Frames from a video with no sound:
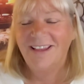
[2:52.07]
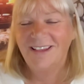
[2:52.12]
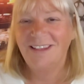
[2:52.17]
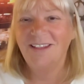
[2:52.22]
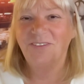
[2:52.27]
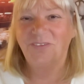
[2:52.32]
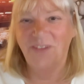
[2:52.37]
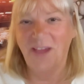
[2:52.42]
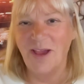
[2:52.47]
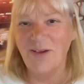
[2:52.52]

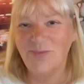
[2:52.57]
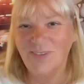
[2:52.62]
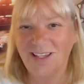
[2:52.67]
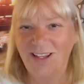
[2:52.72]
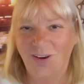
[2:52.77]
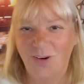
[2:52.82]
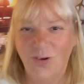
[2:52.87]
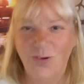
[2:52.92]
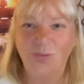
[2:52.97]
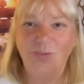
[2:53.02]
the family
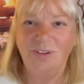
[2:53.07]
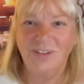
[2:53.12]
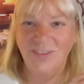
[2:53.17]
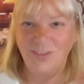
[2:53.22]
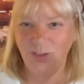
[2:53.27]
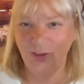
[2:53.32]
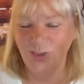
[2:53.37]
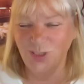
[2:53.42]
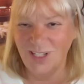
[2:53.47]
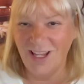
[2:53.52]
home because
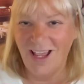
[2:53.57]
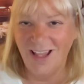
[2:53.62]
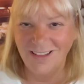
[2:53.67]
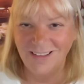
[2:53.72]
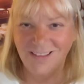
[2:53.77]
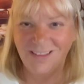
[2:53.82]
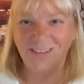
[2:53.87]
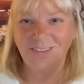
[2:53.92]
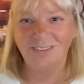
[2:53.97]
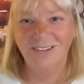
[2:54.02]
you're
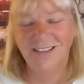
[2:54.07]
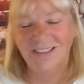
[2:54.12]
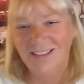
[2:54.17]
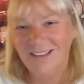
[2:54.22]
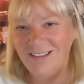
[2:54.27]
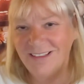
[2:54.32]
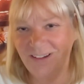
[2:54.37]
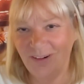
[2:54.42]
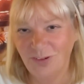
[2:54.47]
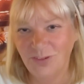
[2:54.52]
attached to it,
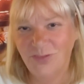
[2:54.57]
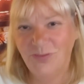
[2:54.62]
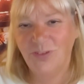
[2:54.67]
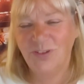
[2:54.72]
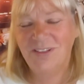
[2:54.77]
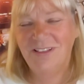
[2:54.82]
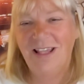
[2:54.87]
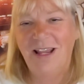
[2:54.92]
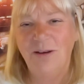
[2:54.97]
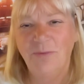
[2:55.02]
you know, for
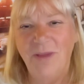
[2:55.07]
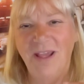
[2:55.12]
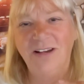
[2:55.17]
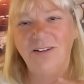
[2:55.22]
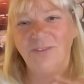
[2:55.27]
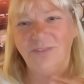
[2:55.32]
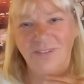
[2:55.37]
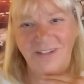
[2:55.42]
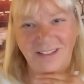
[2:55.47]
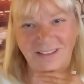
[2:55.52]

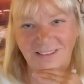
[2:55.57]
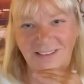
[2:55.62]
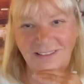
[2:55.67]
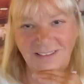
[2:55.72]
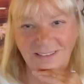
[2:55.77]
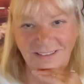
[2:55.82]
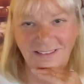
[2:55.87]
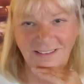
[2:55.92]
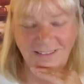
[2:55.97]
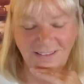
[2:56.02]
sentimental
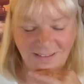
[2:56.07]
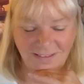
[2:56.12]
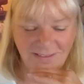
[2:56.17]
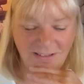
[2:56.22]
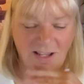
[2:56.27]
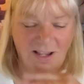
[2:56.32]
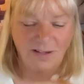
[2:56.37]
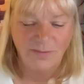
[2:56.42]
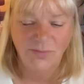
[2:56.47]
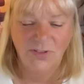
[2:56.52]
reasons, and it's
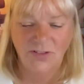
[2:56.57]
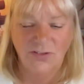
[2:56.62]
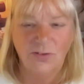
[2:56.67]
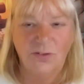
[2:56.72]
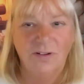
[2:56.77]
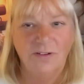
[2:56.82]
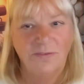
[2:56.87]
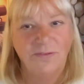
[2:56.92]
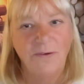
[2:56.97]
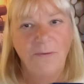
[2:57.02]
time to
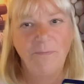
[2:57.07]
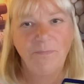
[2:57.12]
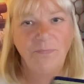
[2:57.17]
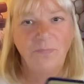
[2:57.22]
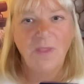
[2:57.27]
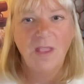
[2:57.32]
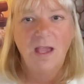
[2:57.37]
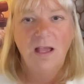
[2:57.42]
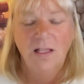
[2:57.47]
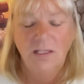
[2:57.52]
sort of
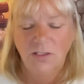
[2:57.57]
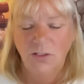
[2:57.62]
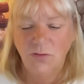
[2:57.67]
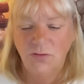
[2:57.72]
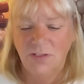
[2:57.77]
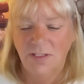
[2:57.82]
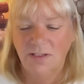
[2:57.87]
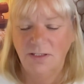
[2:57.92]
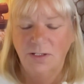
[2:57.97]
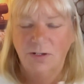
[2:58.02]

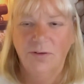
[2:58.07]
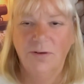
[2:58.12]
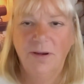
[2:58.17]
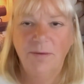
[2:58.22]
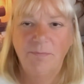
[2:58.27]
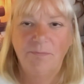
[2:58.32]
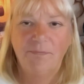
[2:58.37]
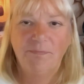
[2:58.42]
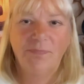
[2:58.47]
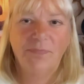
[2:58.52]
loosen the grip.